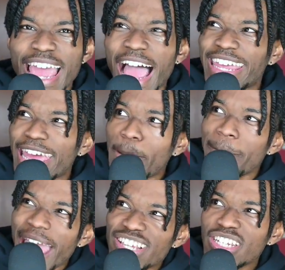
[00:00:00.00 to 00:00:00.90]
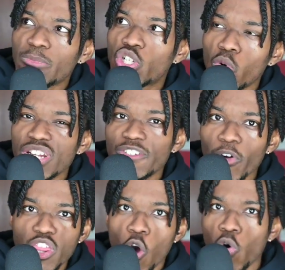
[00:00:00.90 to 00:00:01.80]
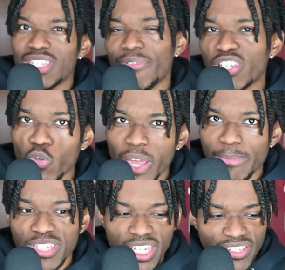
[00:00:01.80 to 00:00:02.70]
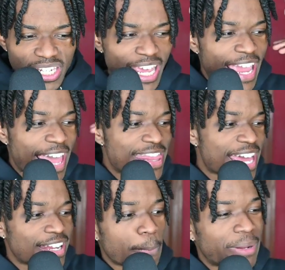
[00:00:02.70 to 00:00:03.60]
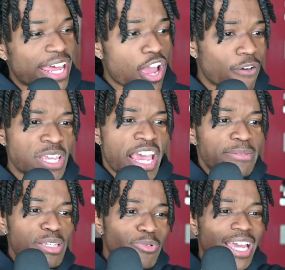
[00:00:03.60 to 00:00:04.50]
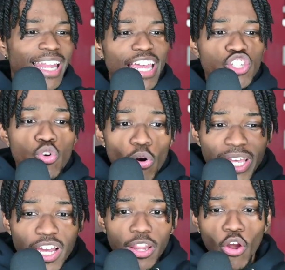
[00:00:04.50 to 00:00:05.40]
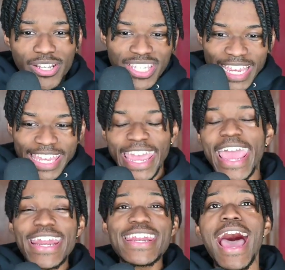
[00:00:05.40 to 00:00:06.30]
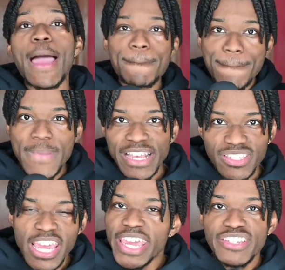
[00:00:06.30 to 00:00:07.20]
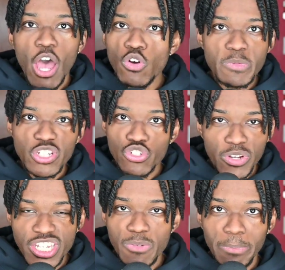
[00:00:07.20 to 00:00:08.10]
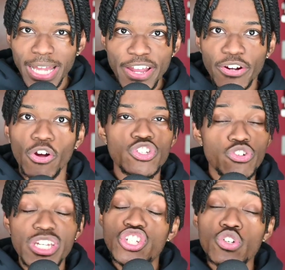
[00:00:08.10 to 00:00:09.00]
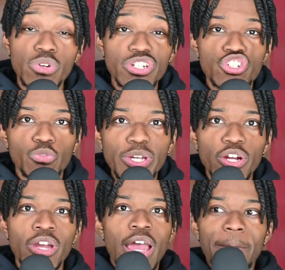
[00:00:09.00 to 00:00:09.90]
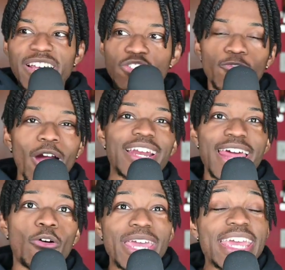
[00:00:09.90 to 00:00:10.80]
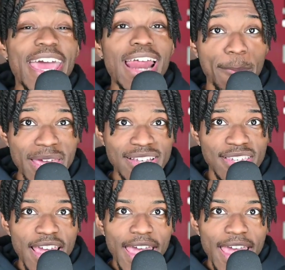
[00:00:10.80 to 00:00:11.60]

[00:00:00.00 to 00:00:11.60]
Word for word: I can't imagine them doing this for the whole 72 game season and then in the playoffs, especially with a guy like Jordan Clarkson cannot miss. He's always been a streaky player or streaky shooter in his career, but as of right now, he cannot miss.